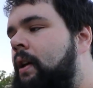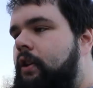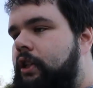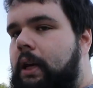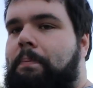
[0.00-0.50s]

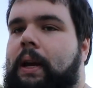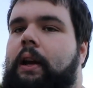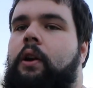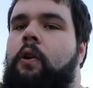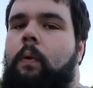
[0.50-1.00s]

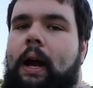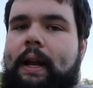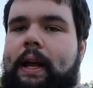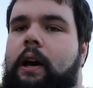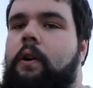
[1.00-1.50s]
shipping right
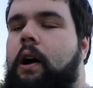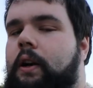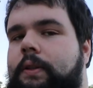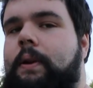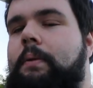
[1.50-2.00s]
now, on
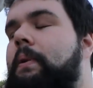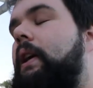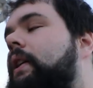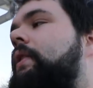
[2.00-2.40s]
its way to me.